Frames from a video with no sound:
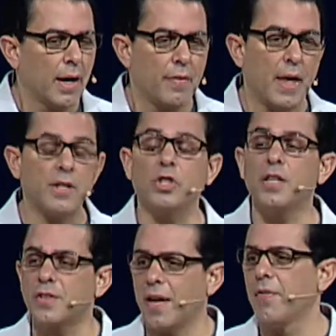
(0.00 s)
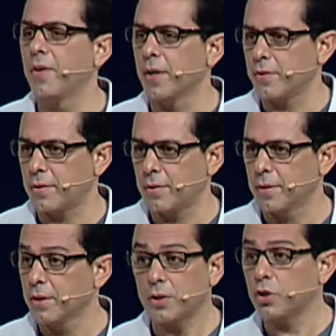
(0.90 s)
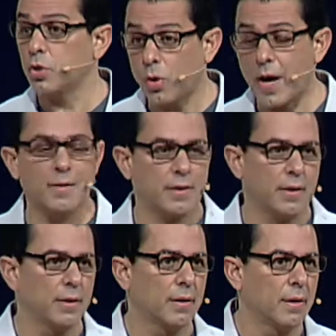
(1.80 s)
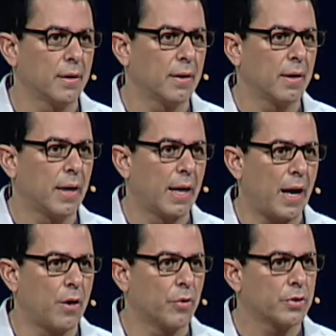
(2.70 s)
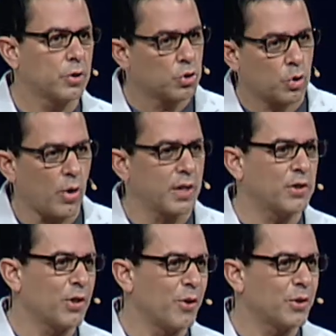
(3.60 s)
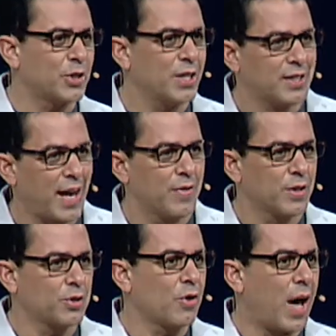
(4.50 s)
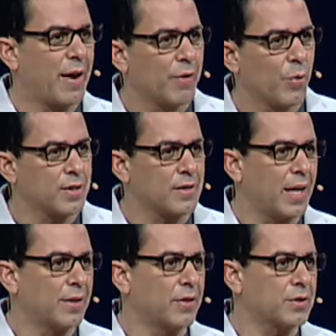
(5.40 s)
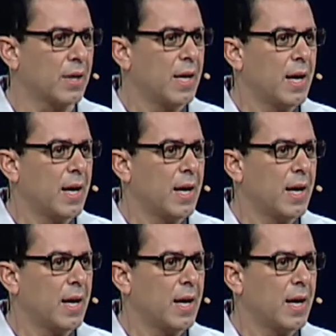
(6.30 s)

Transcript: And then she said this this is crazy. And I know this is Joyce, you know, and she's saying this, so not everyone's like this.